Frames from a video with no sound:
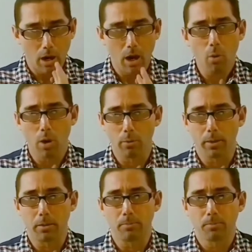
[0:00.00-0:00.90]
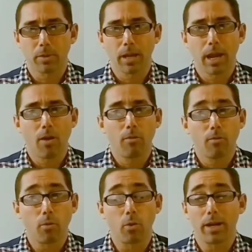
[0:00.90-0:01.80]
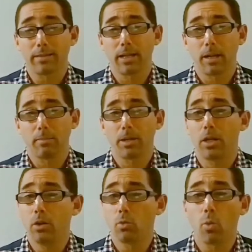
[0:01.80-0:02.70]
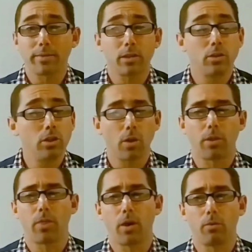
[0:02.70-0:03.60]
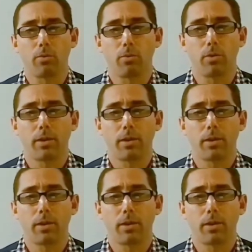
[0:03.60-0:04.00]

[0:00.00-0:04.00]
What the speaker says: However, for SLM is what not enough,